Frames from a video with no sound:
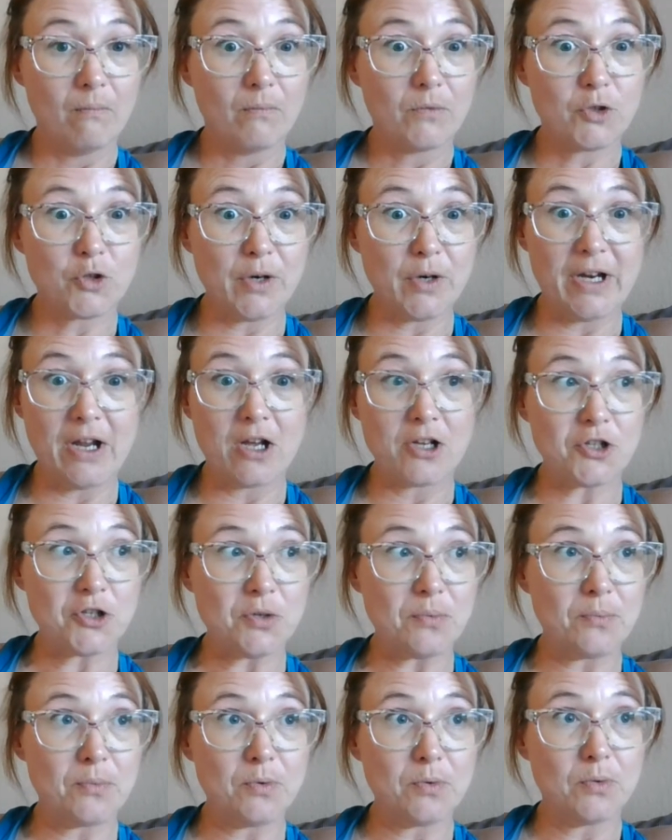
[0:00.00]
Triage
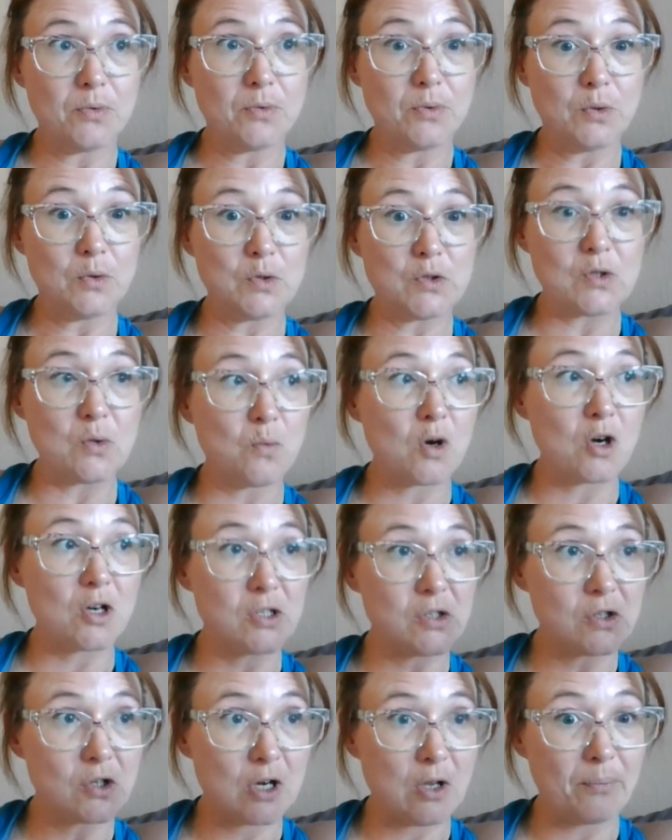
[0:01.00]
them. Who's the
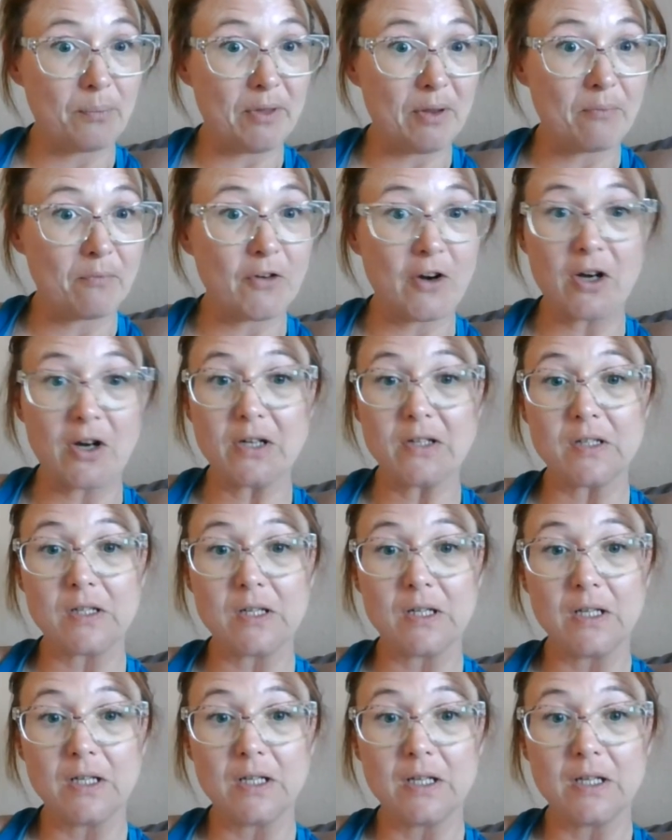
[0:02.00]
worst? Help them first.